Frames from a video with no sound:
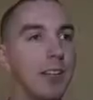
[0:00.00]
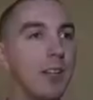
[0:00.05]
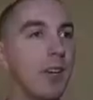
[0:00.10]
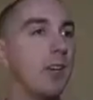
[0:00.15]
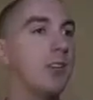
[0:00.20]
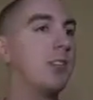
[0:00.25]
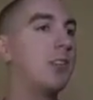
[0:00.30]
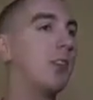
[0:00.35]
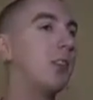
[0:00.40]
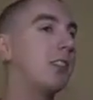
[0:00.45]

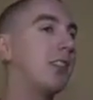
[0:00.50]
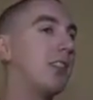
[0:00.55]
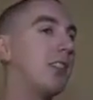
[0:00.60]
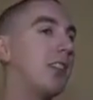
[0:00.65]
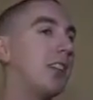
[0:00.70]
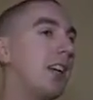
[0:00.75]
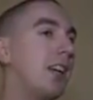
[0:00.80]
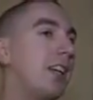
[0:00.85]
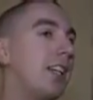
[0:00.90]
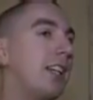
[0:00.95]
So
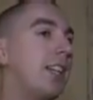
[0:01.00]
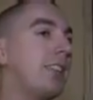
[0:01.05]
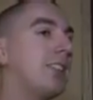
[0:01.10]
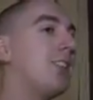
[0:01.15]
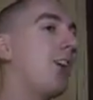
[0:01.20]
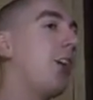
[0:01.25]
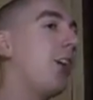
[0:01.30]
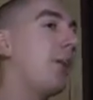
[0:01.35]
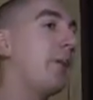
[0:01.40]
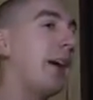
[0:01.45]

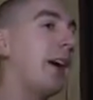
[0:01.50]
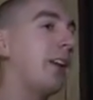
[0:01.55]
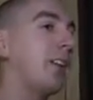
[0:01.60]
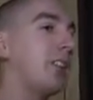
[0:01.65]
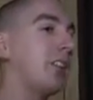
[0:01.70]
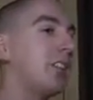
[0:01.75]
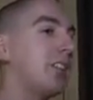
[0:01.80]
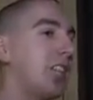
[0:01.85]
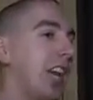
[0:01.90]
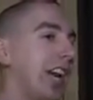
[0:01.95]
it's all
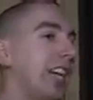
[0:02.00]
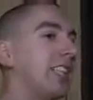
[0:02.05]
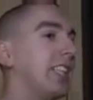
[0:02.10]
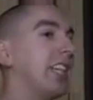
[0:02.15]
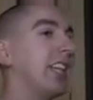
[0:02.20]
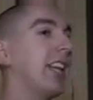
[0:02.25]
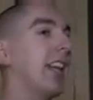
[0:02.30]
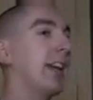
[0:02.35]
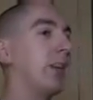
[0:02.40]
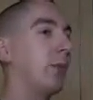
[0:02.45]
about
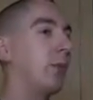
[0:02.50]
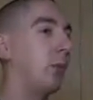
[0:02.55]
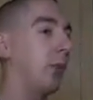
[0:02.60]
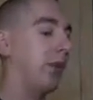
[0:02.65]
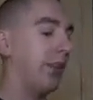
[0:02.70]
changing, like